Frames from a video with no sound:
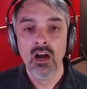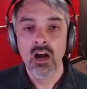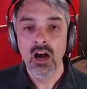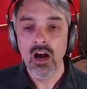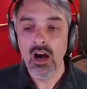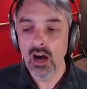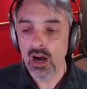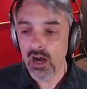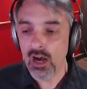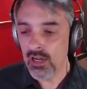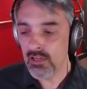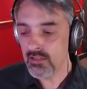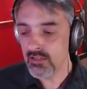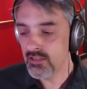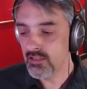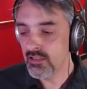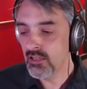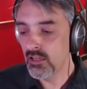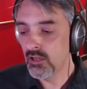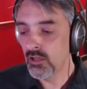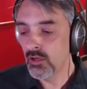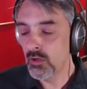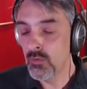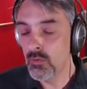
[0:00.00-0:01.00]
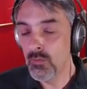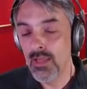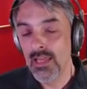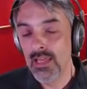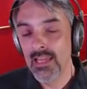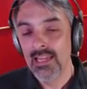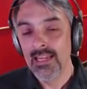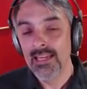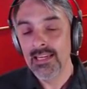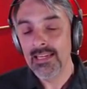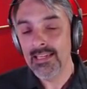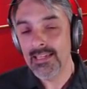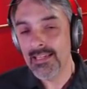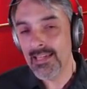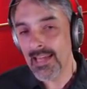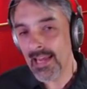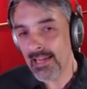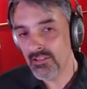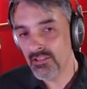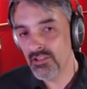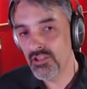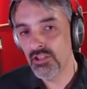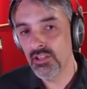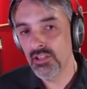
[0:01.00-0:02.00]
Also,
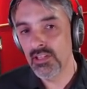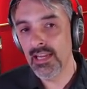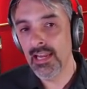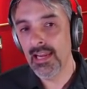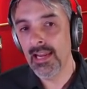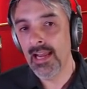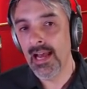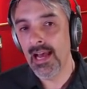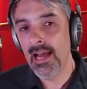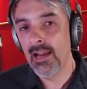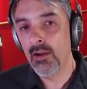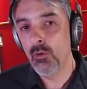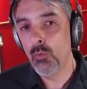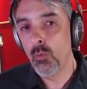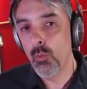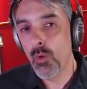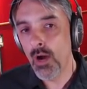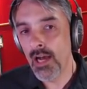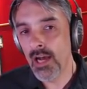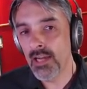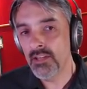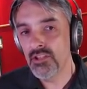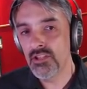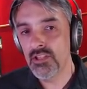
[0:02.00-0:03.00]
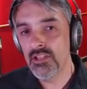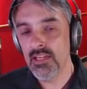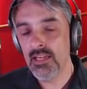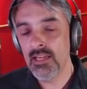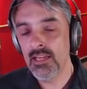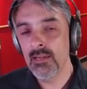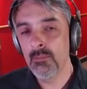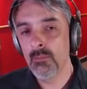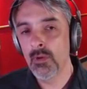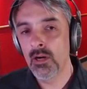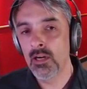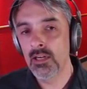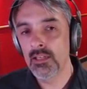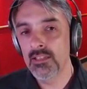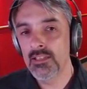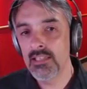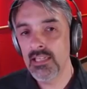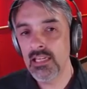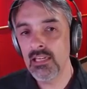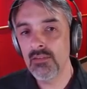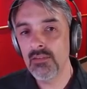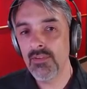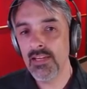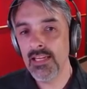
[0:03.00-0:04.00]
yesterday I watched M R
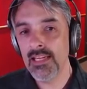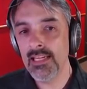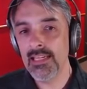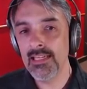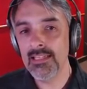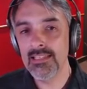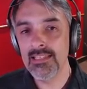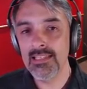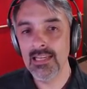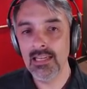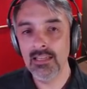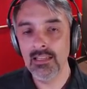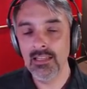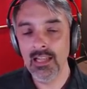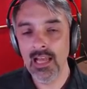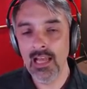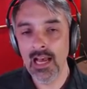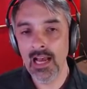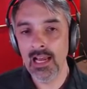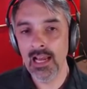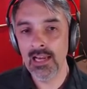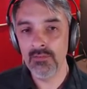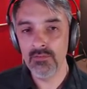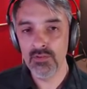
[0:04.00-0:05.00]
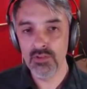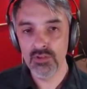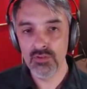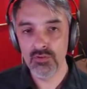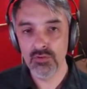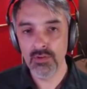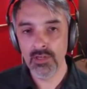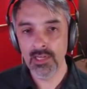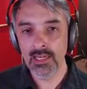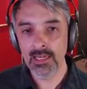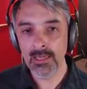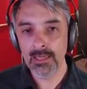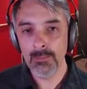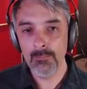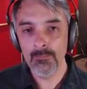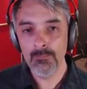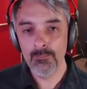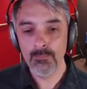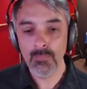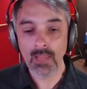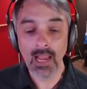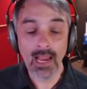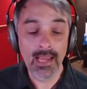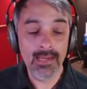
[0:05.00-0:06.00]
T V's live stream.
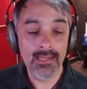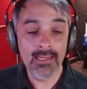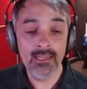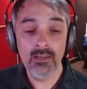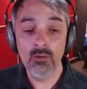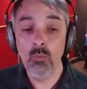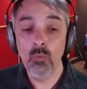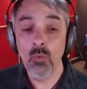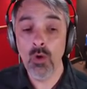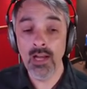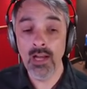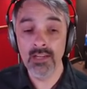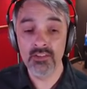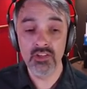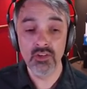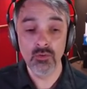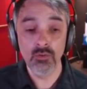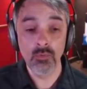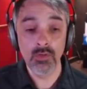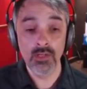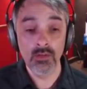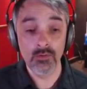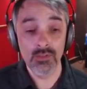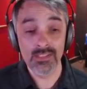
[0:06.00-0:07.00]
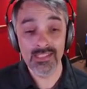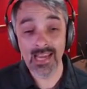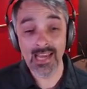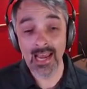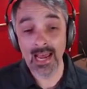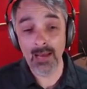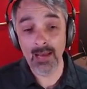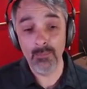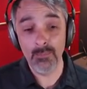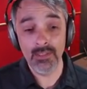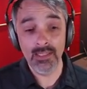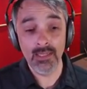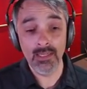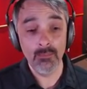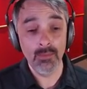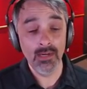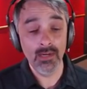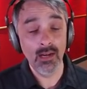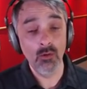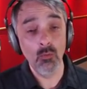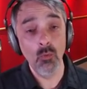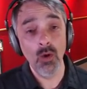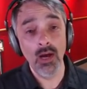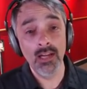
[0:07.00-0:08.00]
I didn't watch it when it was happening, but
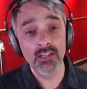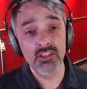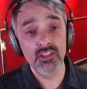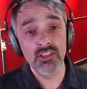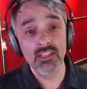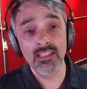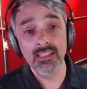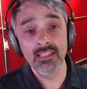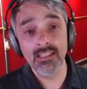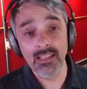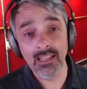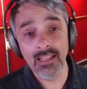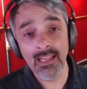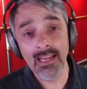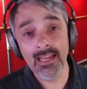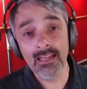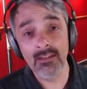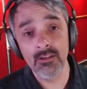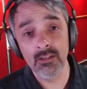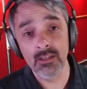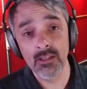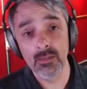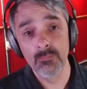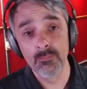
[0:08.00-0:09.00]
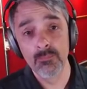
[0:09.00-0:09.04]
I watched it later.